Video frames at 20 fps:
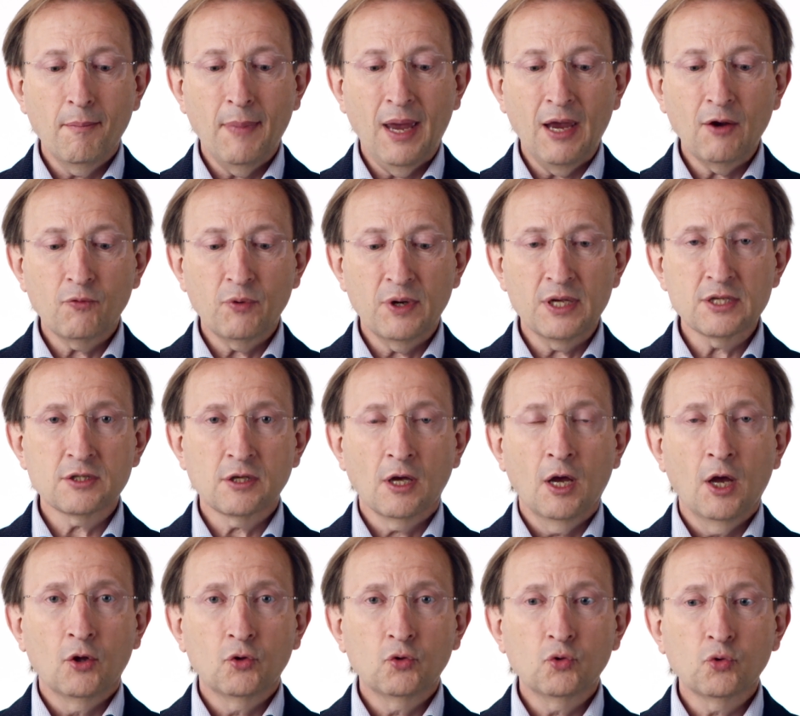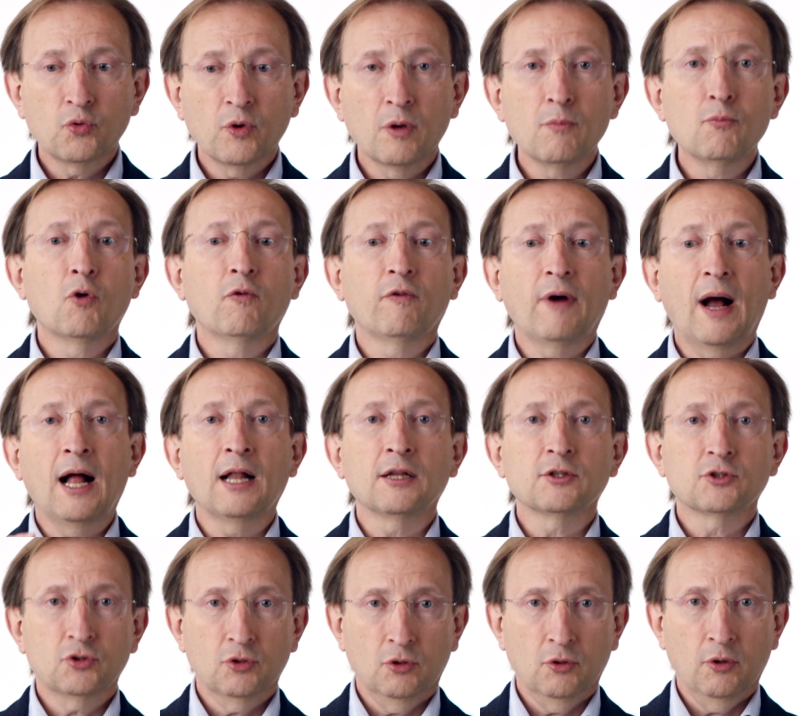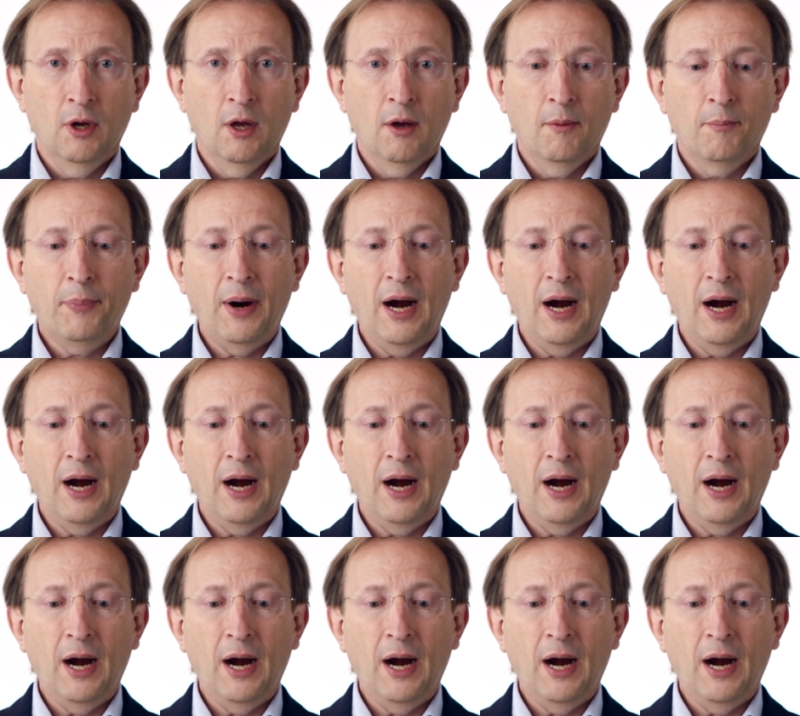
may risk to remove also